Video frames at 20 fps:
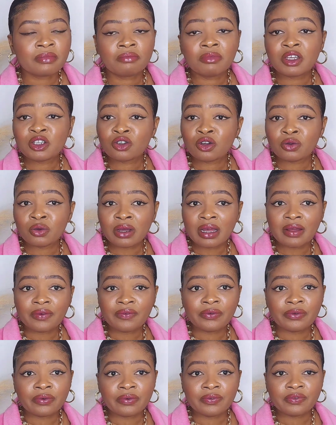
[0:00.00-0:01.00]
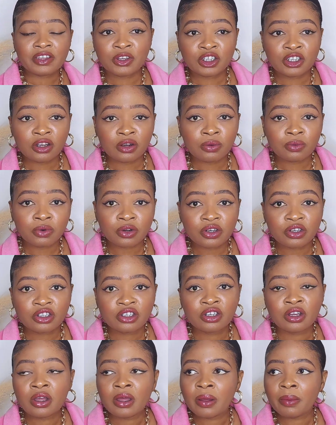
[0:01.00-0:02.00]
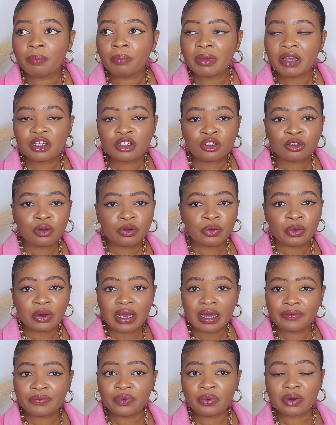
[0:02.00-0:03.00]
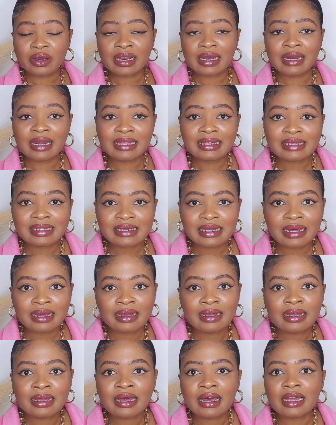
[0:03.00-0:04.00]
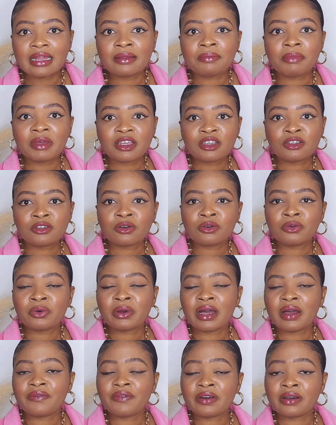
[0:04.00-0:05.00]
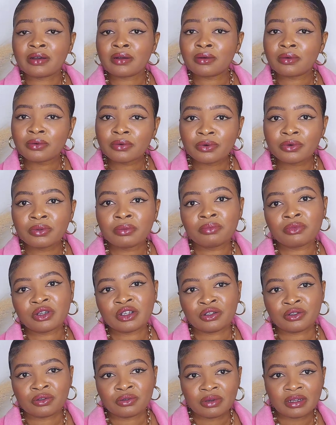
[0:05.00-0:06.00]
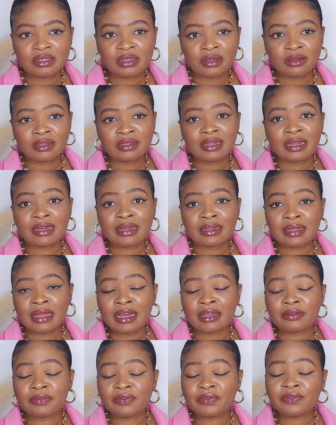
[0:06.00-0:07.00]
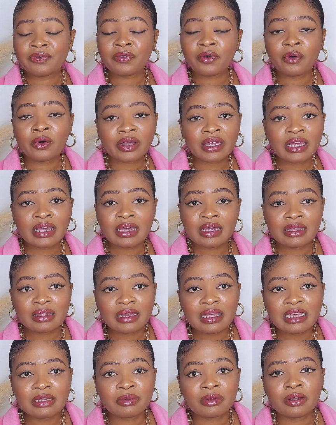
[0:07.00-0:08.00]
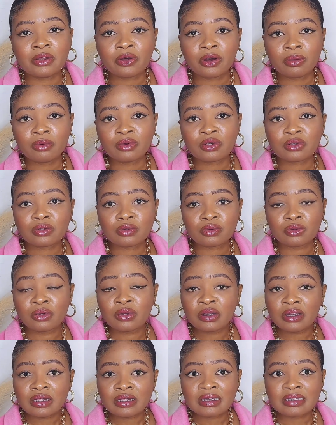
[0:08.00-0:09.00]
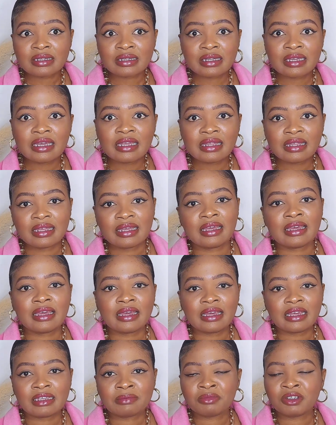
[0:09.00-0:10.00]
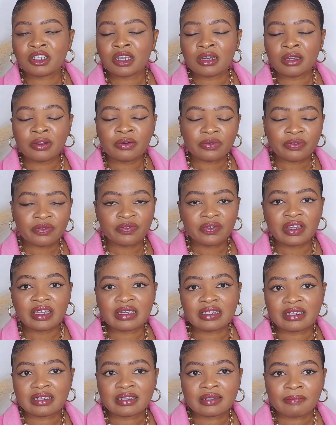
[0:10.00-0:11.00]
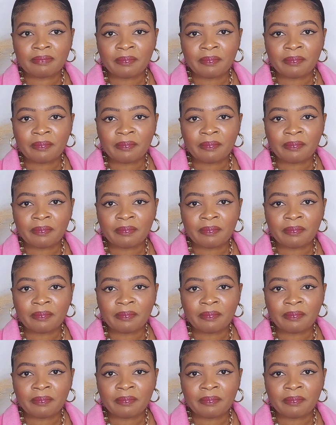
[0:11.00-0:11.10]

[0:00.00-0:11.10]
Make sure you have your facial wash. Make sure you have your cleanser, and make sure you have a good moisturizer. That's like the four key things when it comes to skincare, especially your face.